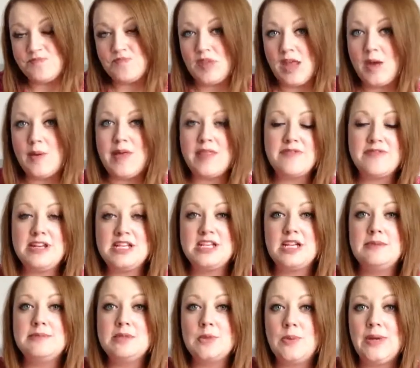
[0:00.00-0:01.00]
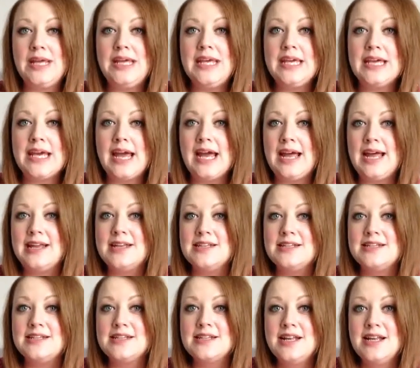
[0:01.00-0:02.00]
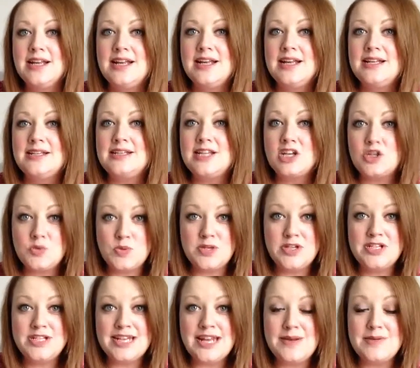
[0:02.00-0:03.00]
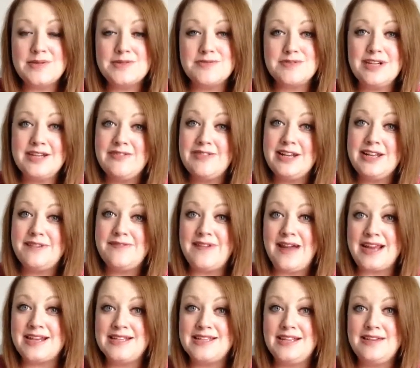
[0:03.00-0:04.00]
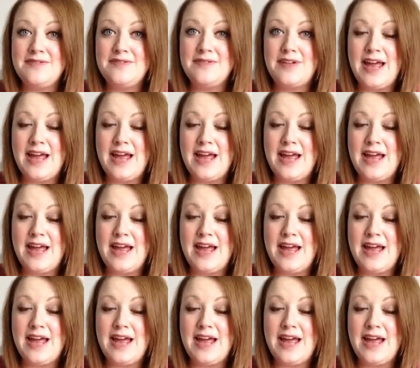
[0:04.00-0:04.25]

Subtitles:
I went 3 times a week, and touch wood, it was really effective.